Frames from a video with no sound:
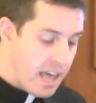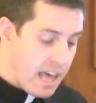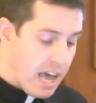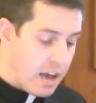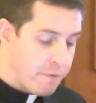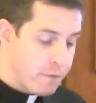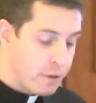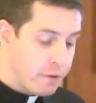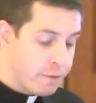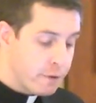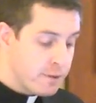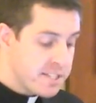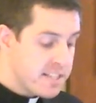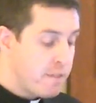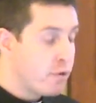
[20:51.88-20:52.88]
And for the
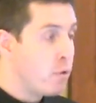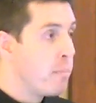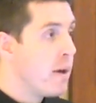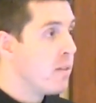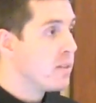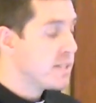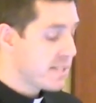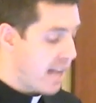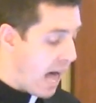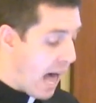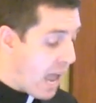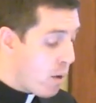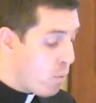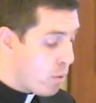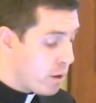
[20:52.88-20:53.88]
first several months,
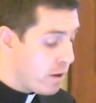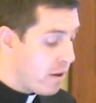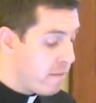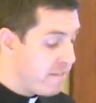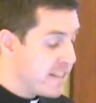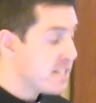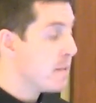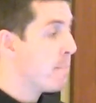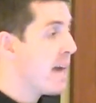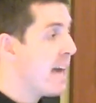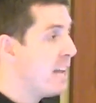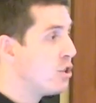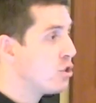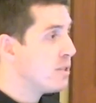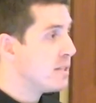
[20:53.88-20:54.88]
I would visit
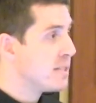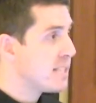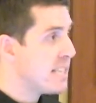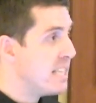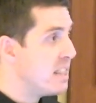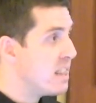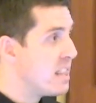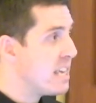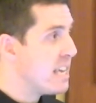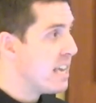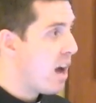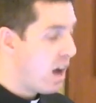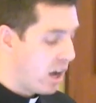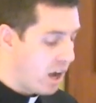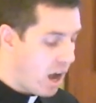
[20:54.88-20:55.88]
patients in the
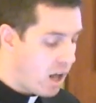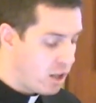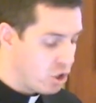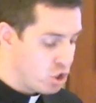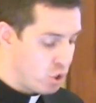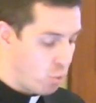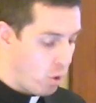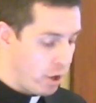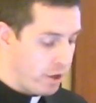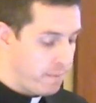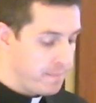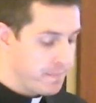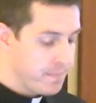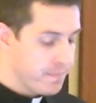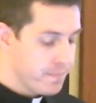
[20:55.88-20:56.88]
oncology ward.
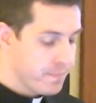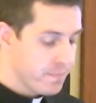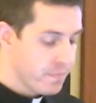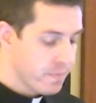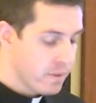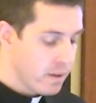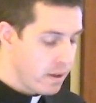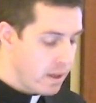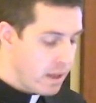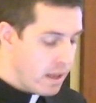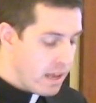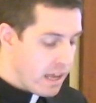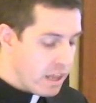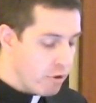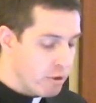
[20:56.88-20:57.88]

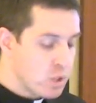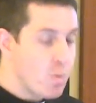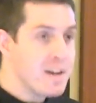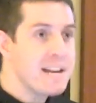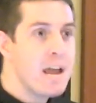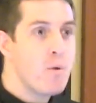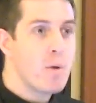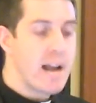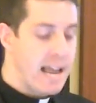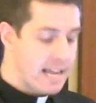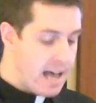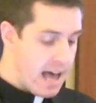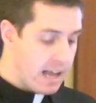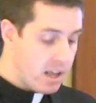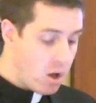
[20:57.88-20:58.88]
There was one day when I
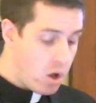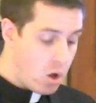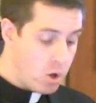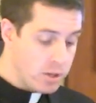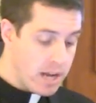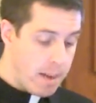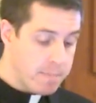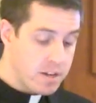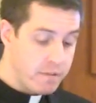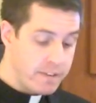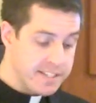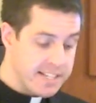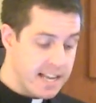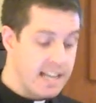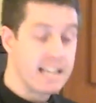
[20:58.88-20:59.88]
got called up to
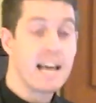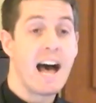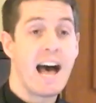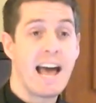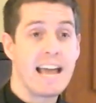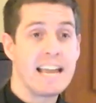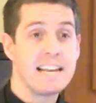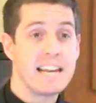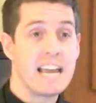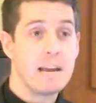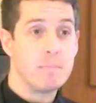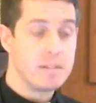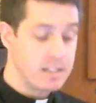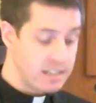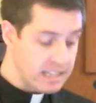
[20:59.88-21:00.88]
visit a guy
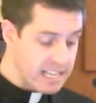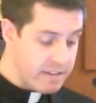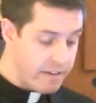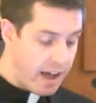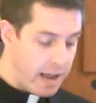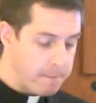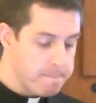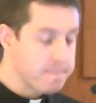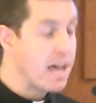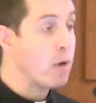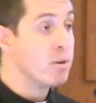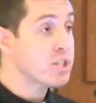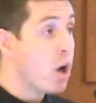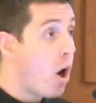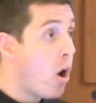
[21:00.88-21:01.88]
named Levi. That
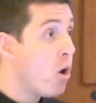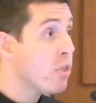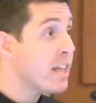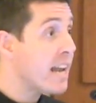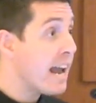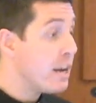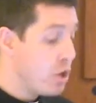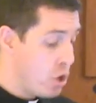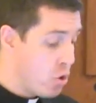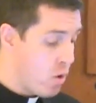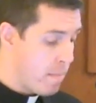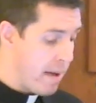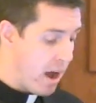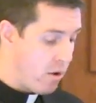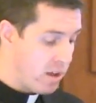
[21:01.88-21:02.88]
was all that I knew
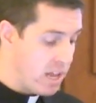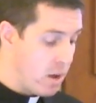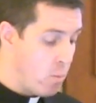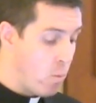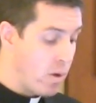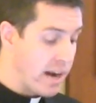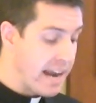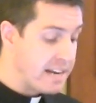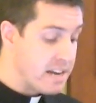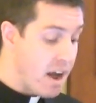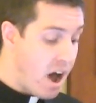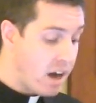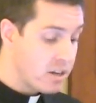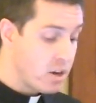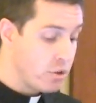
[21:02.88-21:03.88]
about him when I
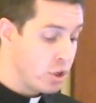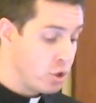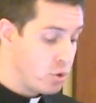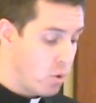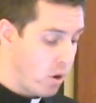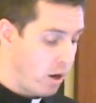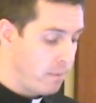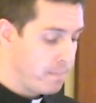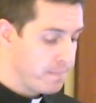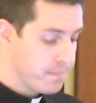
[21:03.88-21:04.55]
knocked on the door.